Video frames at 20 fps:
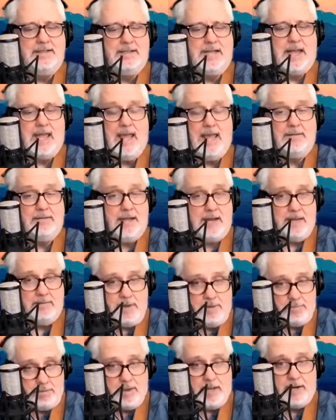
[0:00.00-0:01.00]
and letting
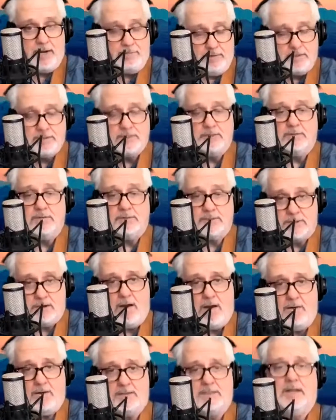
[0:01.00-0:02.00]
me play original
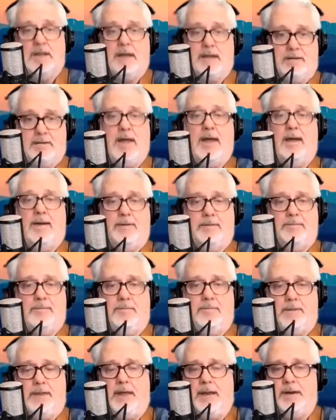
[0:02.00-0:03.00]
songs like that
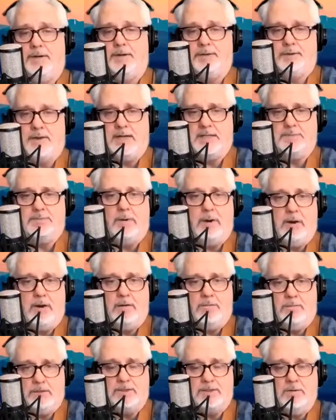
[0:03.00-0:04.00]
address part
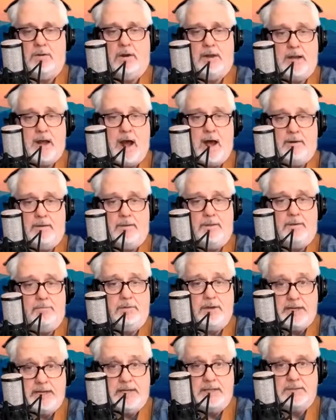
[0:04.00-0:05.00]
of what's going on in the
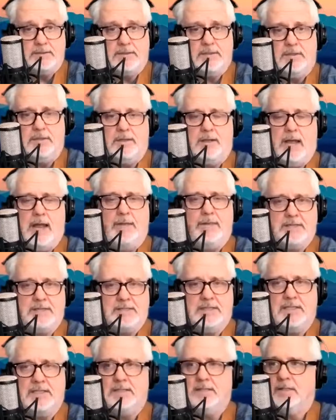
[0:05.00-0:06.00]
readings and the
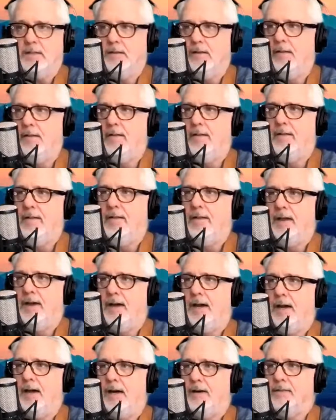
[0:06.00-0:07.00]
season.
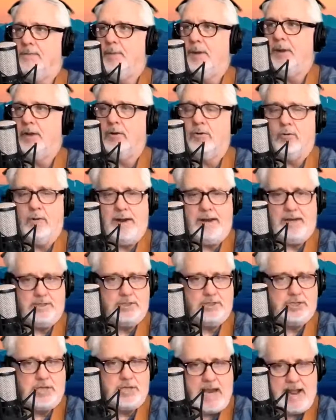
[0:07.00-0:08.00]
It's been a great
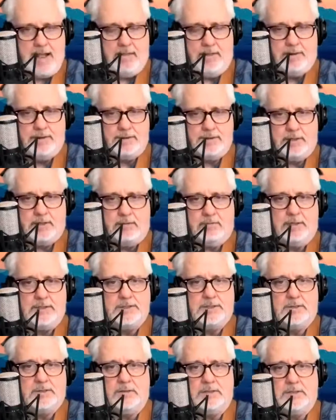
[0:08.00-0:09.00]
challenge and a great
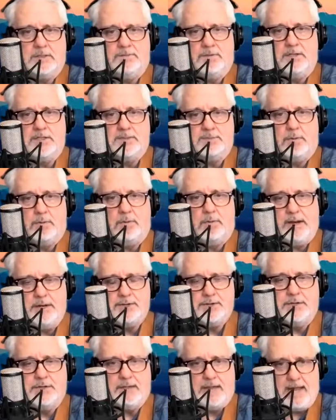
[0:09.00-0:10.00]
source of
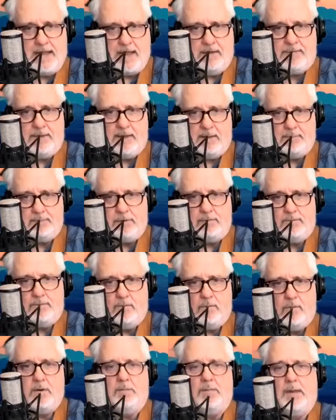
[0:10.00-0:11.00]
inspiration to have that
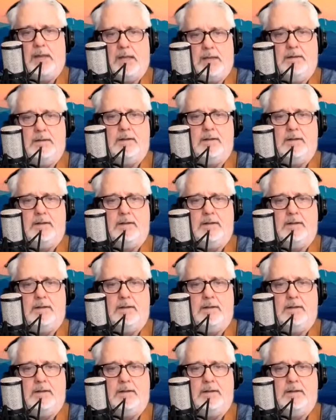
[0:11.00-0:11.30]
before me.